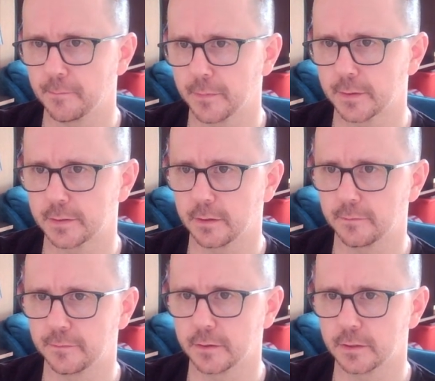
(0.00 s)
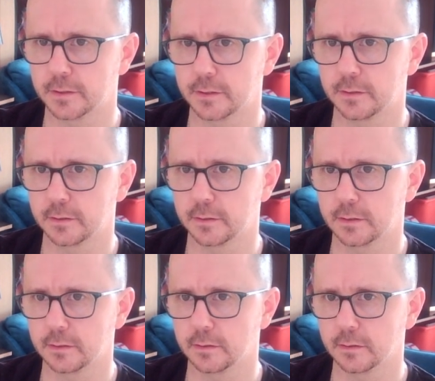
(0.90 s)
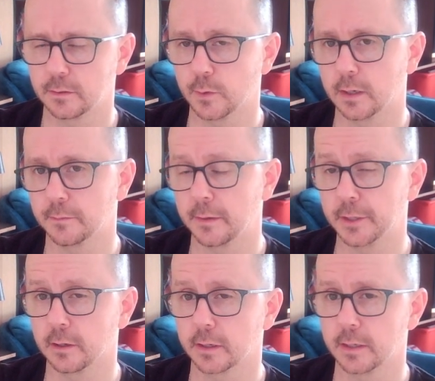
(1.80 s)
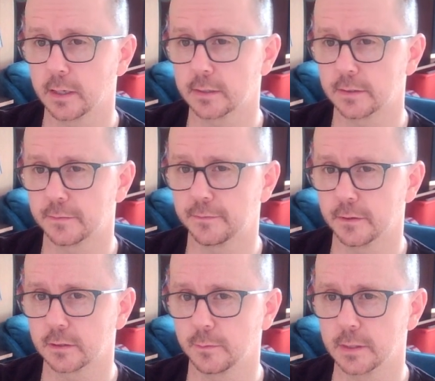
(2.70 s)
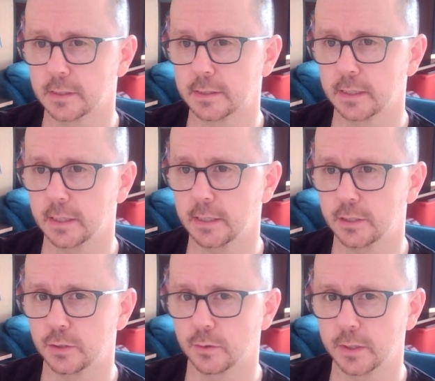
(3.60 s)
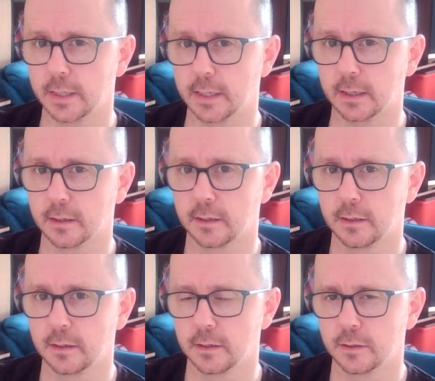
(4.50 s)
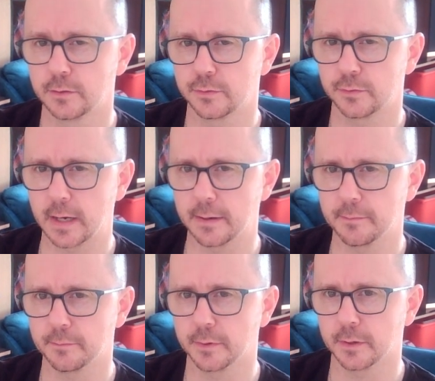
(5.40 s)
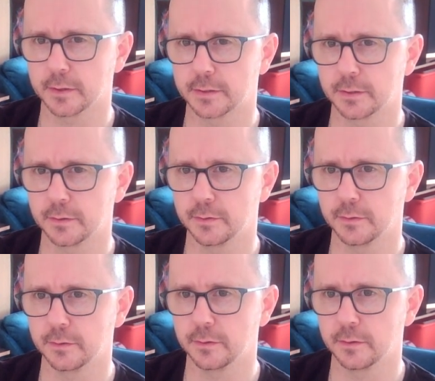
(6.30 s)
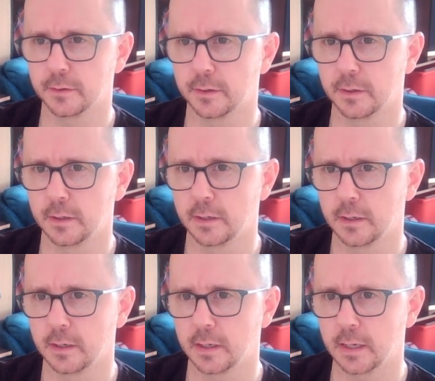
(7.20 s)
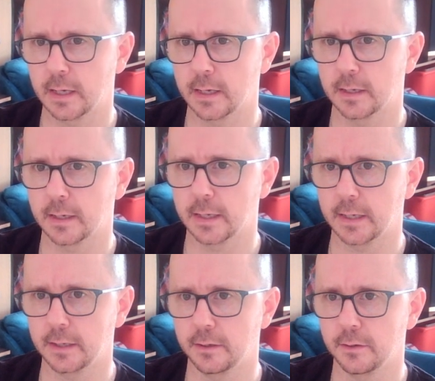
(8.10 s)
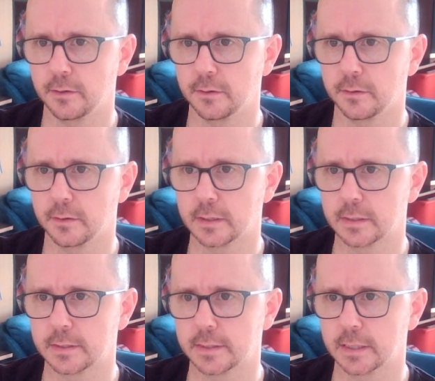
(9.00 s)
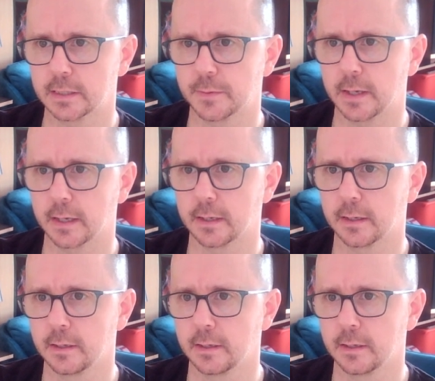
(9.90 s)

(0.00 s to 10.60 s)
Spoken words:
So first, well, maybe not. Conductors first could be the C, joining tram boss who had a new 6-pack.